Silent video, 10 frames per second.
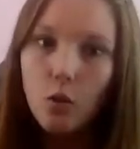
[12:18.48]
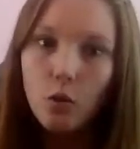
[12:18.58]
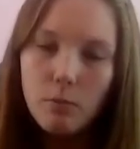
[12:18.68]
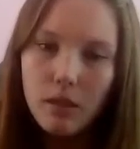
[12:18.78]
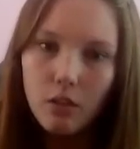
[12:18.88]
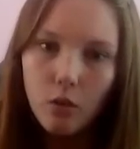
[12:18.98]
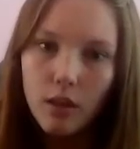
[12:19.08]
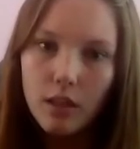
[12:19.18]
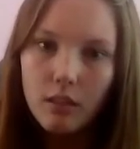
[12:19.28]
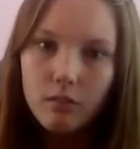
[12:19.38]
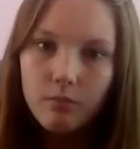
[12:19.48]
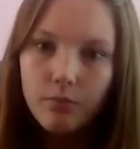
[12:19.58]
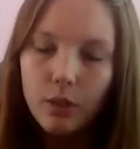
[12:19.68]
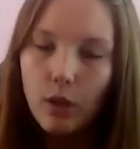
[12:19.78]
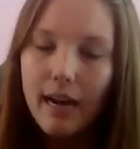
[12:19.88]
your only Mandalorian
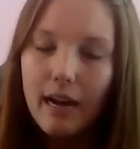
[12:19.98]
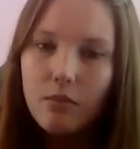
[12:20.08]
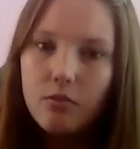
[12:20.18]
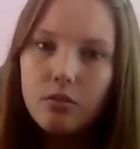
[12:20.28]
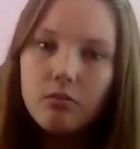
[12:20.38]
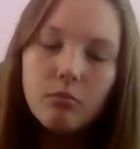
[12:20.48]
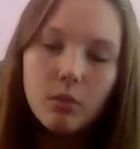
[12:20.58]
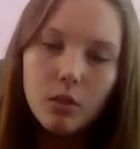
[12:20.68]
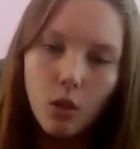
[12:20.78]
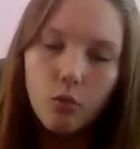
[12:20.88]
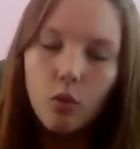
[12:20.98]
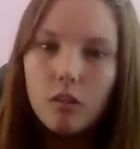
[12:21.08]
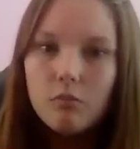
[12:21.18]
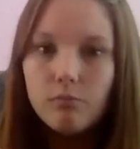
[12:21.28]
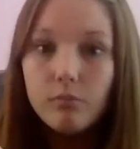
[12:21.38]
you'll have, go
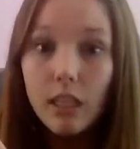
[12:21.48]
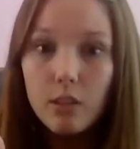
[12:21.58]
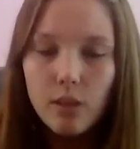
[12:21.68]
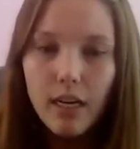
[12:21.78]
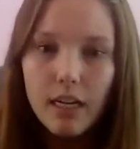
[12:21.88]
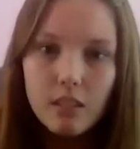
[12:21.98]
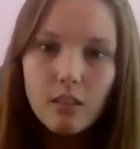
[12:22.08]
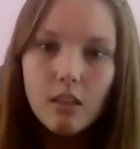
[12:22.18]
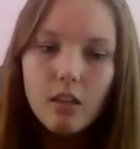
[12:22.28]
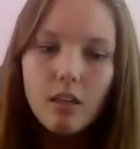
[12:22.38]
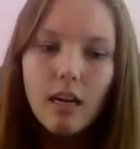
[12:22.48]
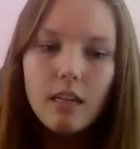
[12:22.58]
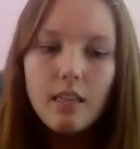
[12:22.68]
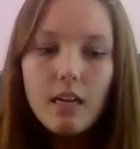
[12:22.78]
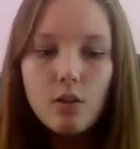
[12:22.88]
for it. That's what I did.
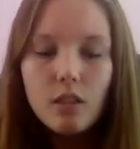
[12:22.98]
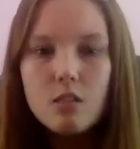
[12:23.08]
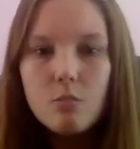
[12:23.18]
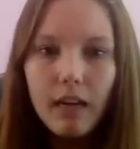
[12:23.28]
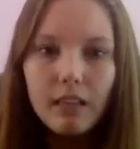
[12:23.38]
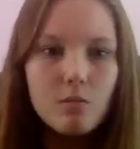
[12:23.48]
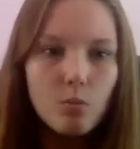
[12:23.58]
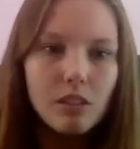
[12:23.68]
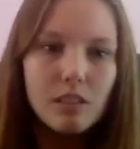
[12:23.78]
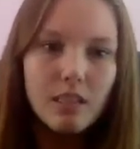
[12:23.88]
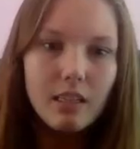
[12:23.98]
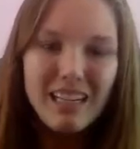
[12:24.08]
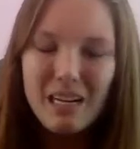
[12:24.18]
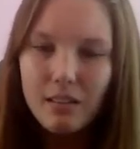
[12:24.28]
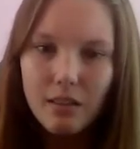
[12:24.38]
And then you can just buy this one that's like
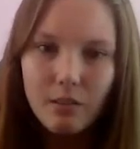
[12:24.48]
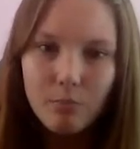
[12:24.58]
$8,